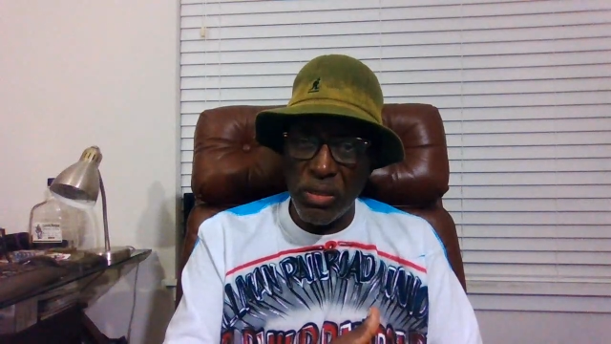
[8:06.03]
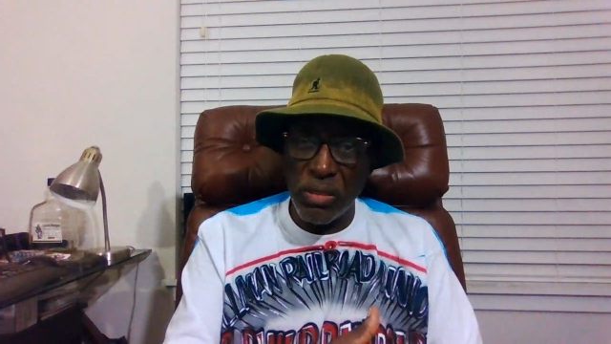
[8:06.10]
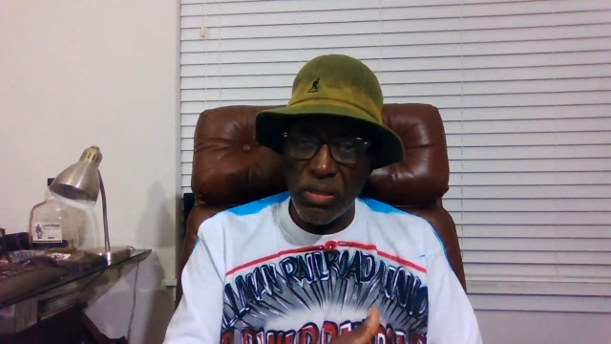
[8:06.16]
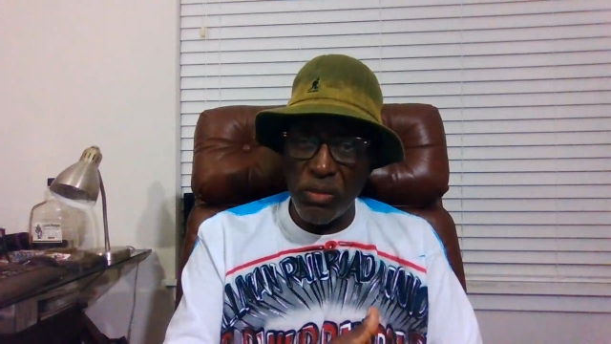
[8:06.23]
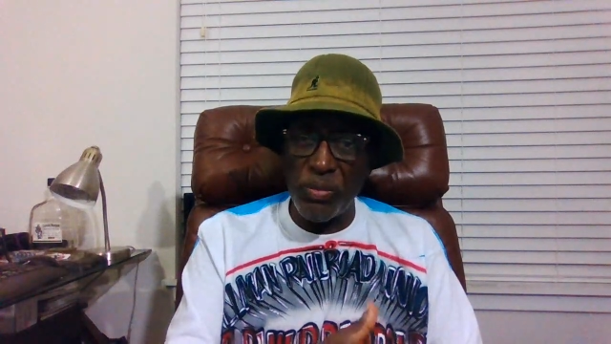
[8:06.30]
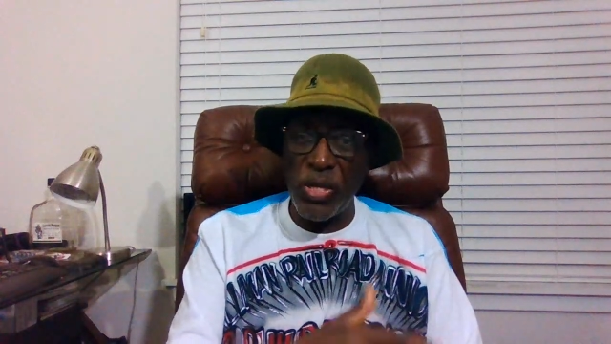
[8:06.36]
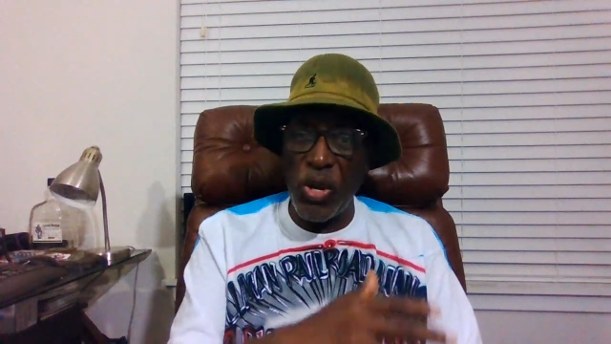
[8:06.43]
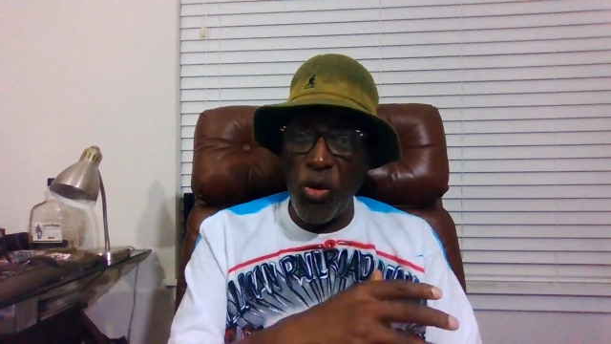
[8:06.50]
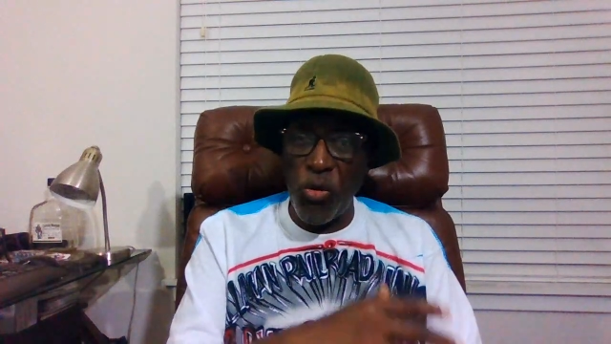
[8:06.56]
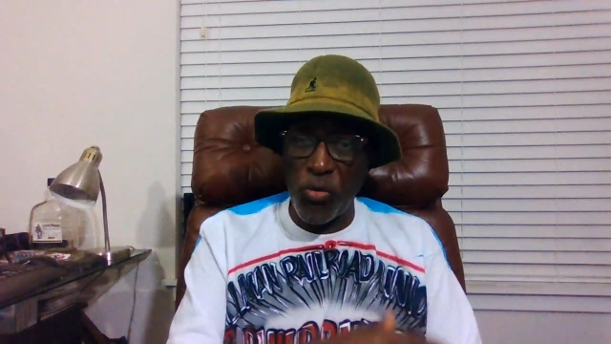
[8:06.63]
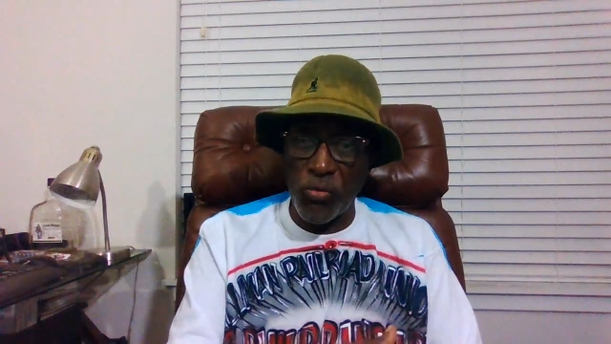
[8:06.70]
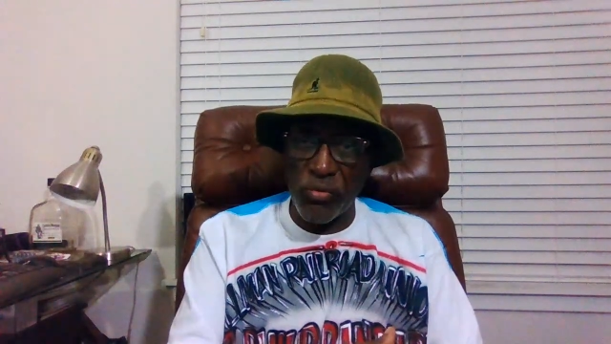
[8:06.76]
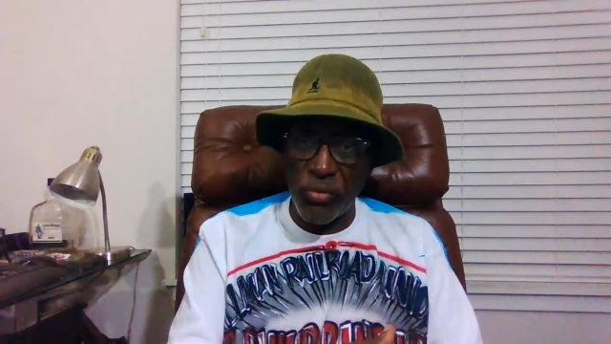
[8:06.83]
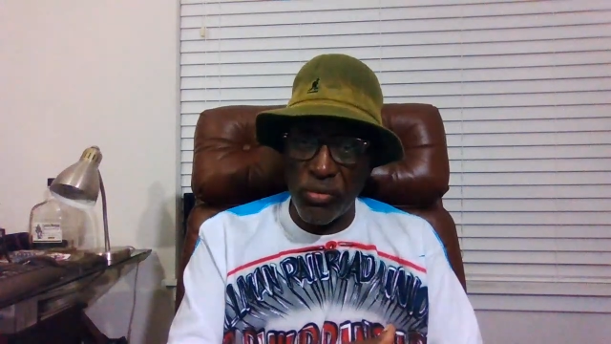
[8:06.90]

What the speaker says: to be heard.